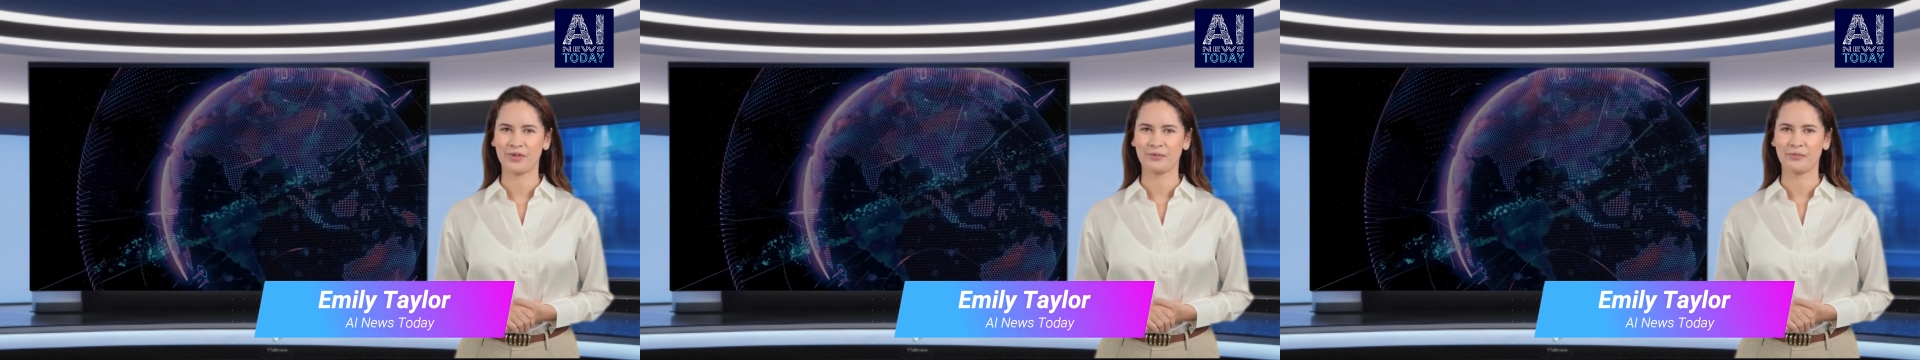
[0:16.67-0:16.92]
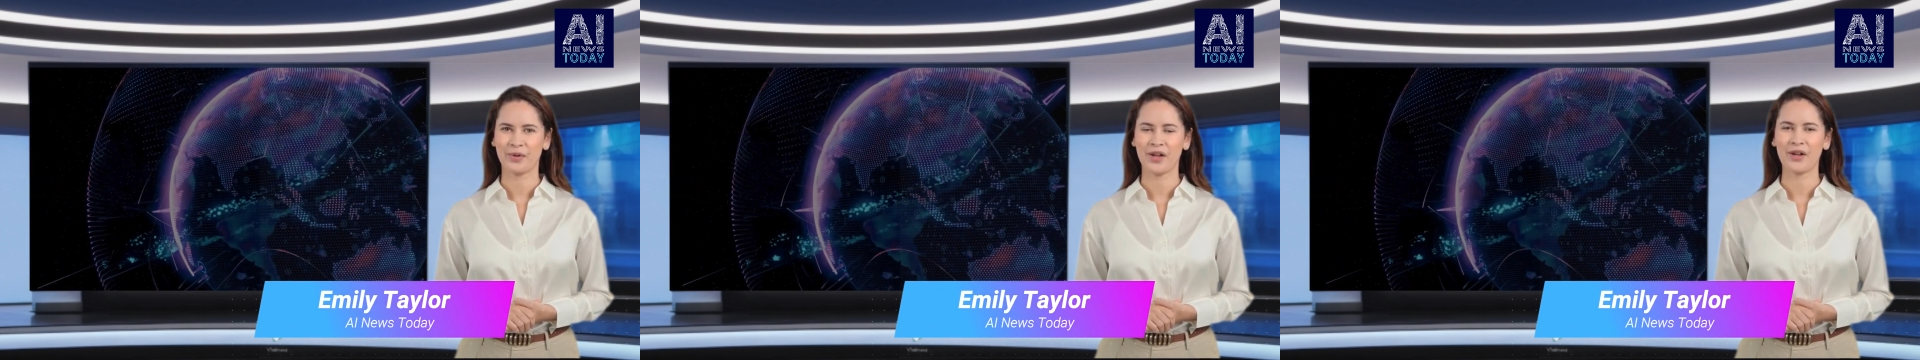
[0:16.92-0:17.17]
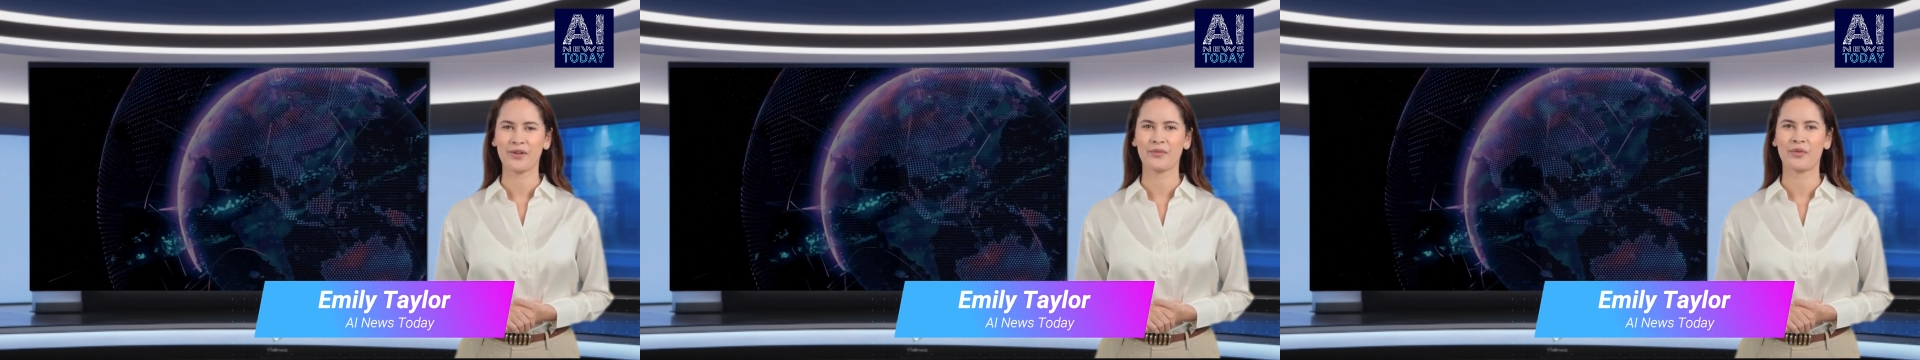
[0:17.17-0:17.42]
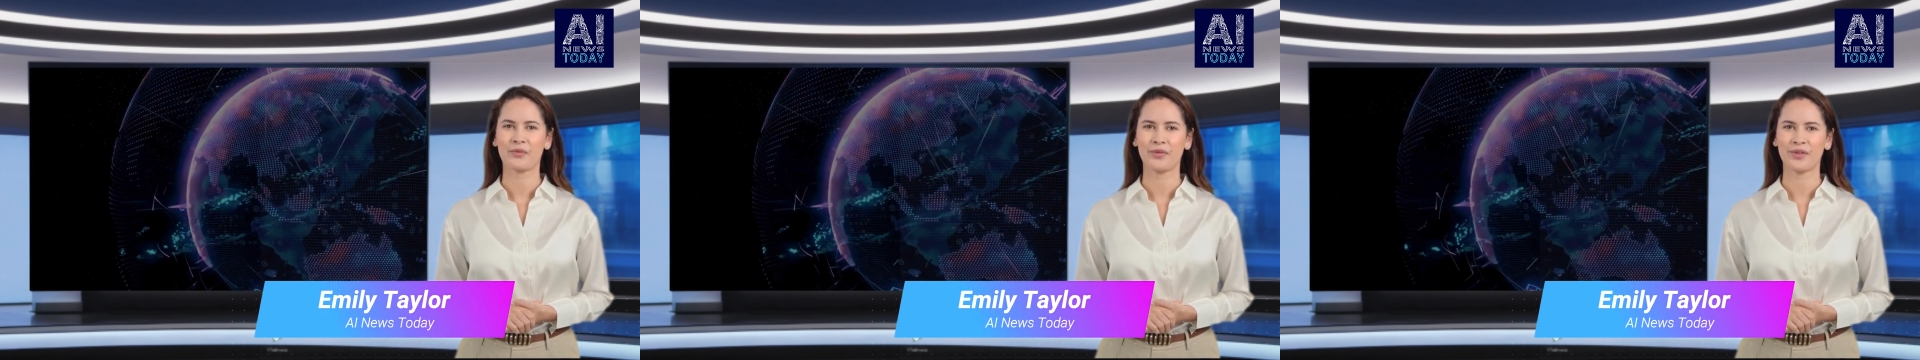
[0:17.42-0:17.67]
some breaking
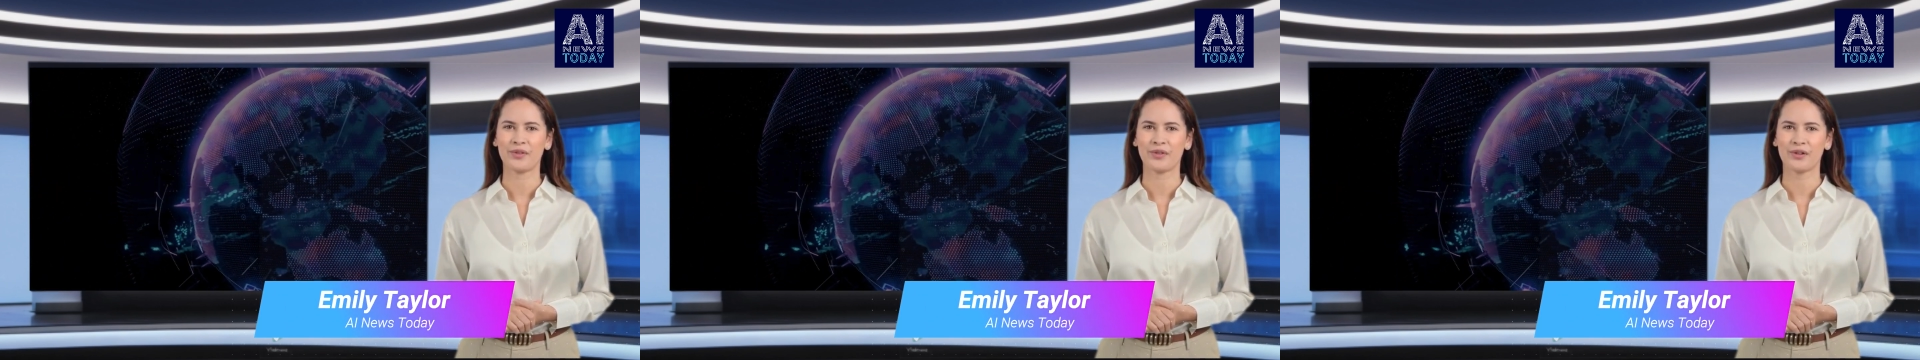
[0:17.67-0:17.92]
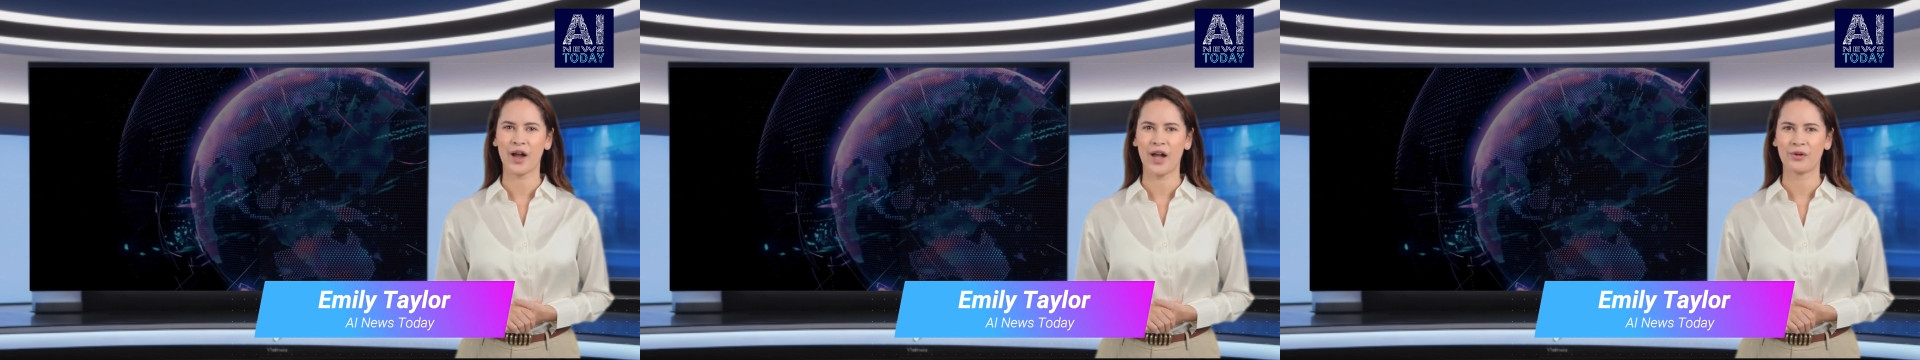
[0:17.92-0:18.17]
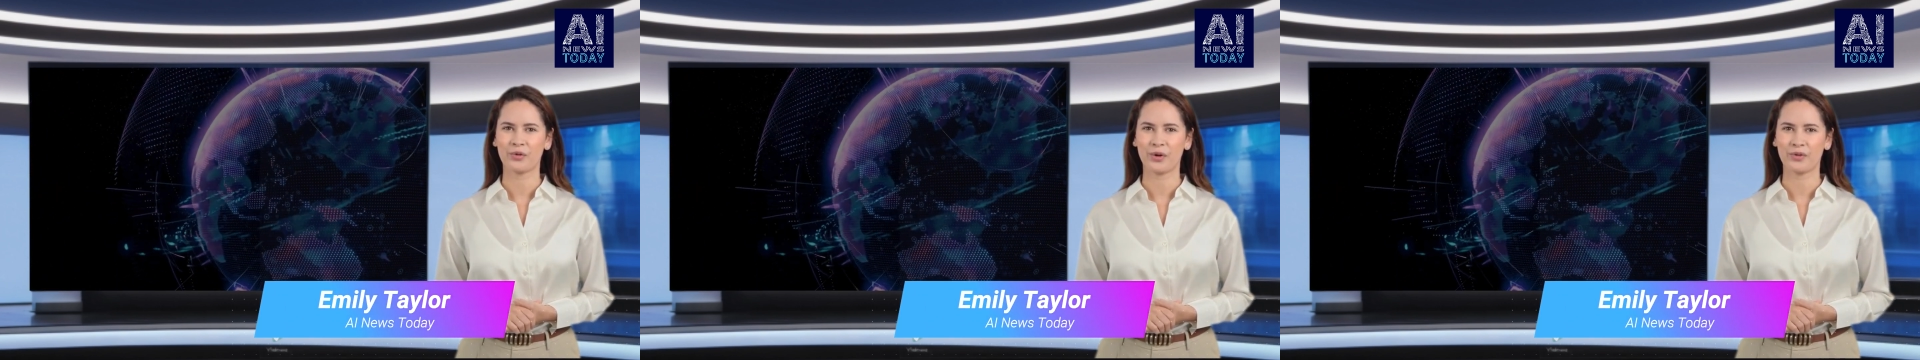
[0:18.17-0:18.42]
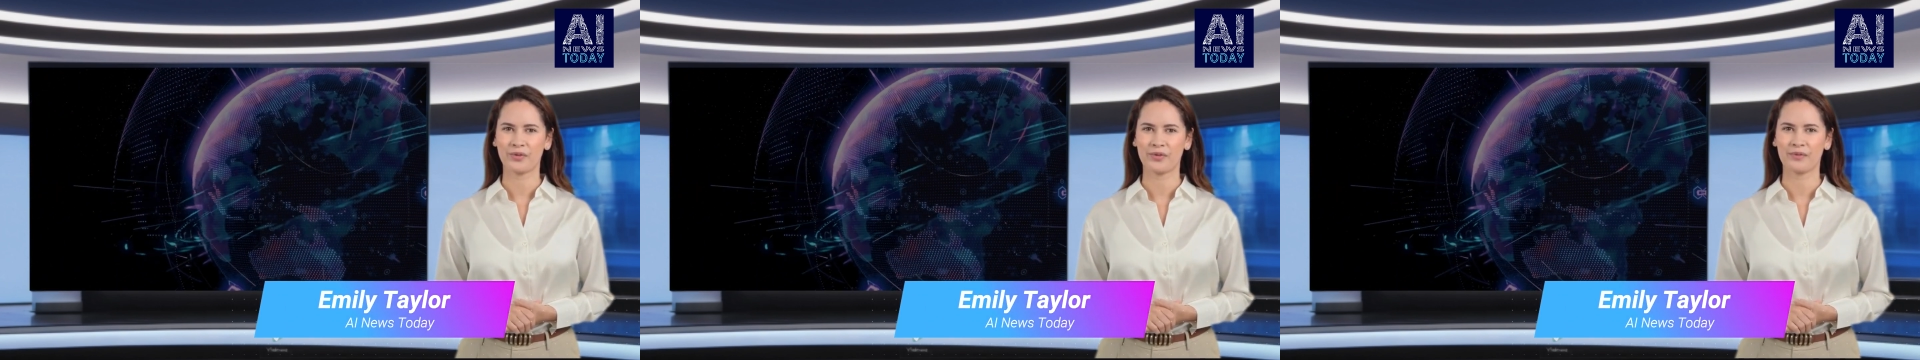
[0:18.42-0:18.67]
news in the tech
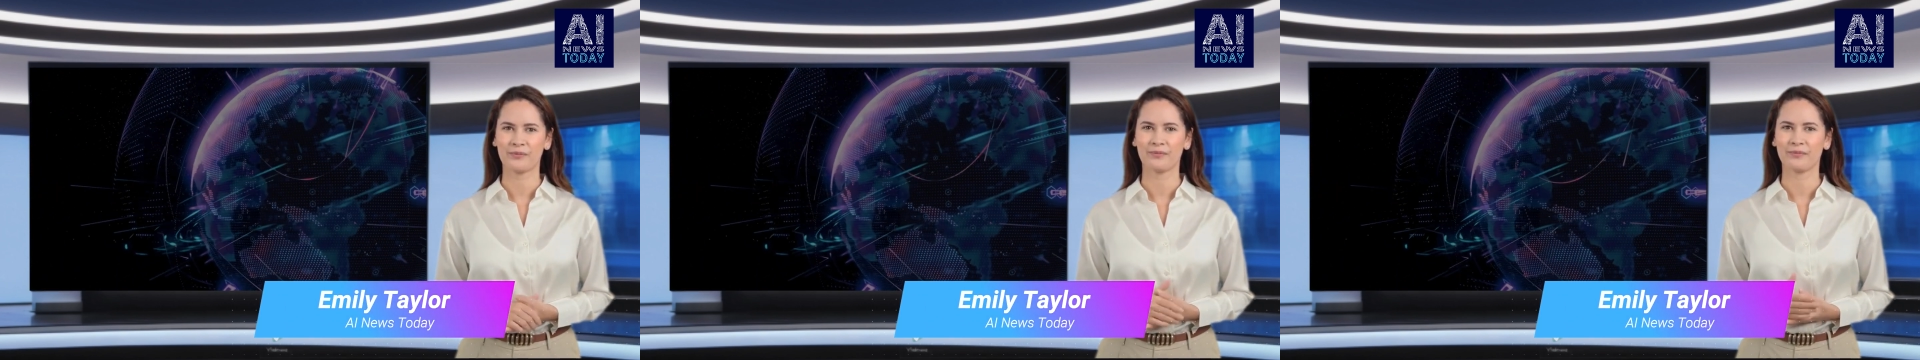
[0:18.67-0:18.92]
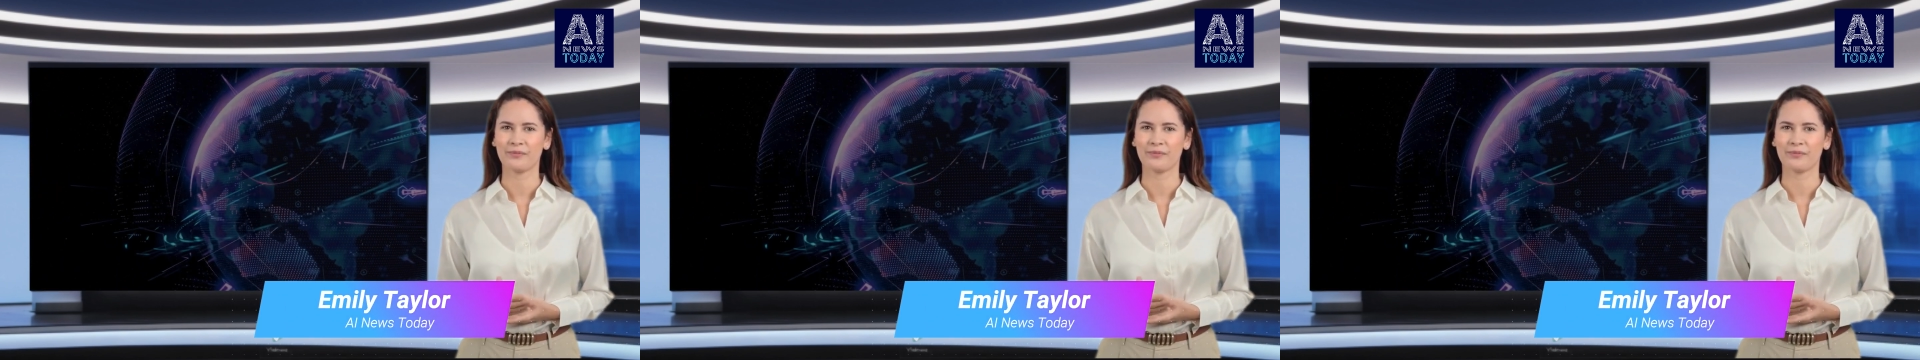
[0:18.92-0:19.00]
world.